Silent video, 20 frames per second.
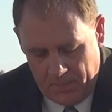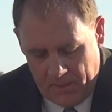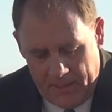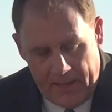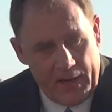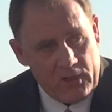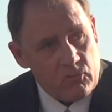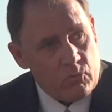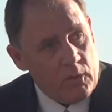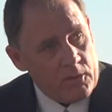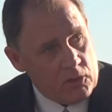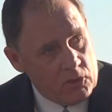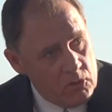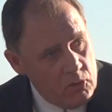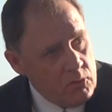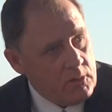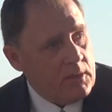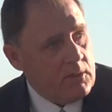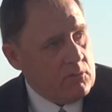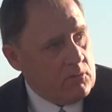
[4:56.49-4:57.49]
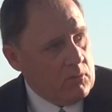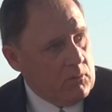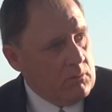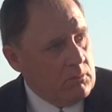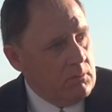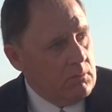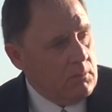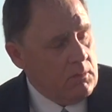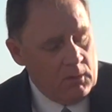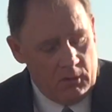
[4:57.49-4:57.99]
Ask what you can do
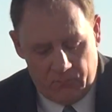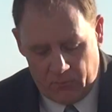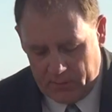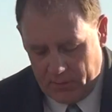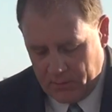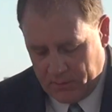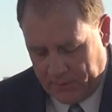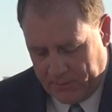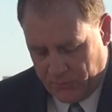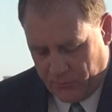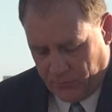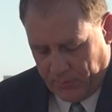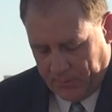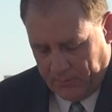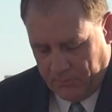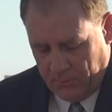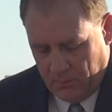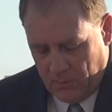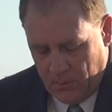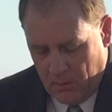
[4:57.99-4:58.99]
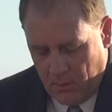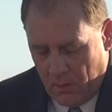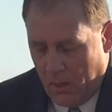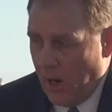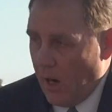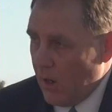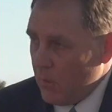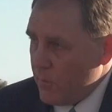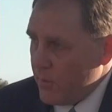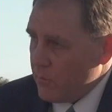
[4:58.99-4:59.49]
for your country.
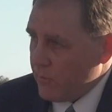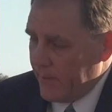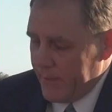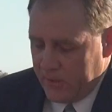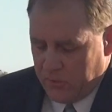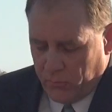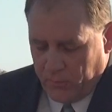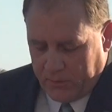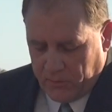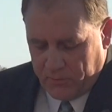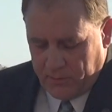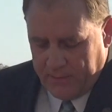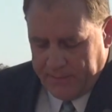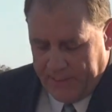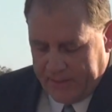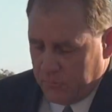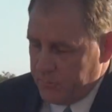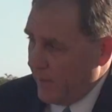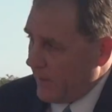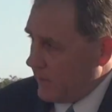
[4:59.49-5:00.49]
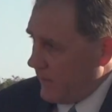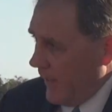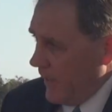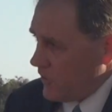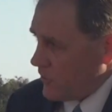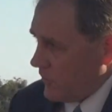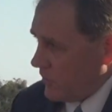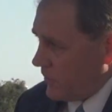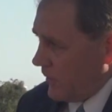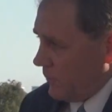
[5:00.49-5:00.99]
Are we ready to exceed
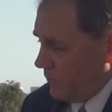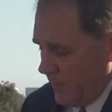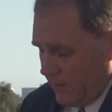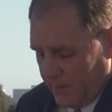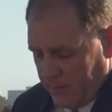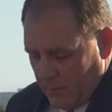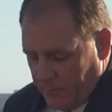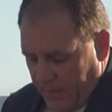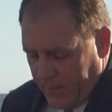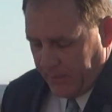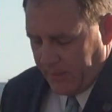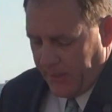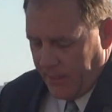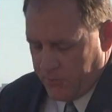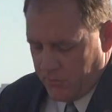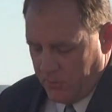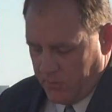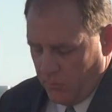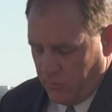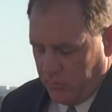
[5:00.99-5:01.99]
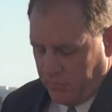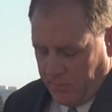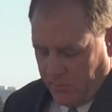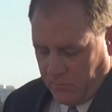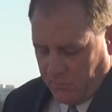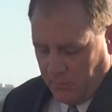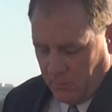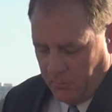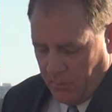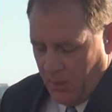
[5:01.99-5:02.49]
expectations in building the medication use
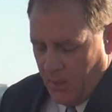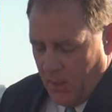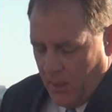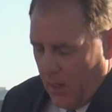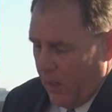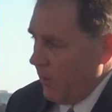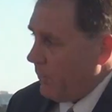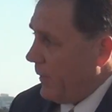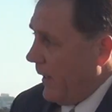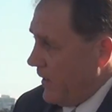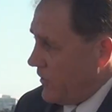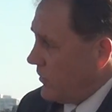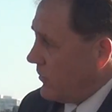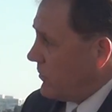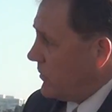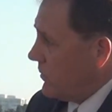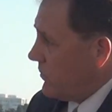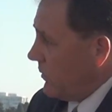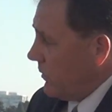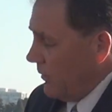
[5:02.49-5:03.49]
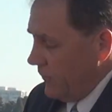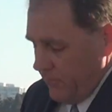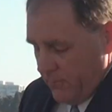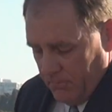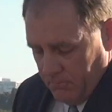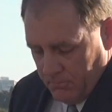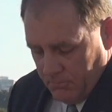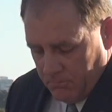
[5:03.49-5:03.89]
system our patients deserve?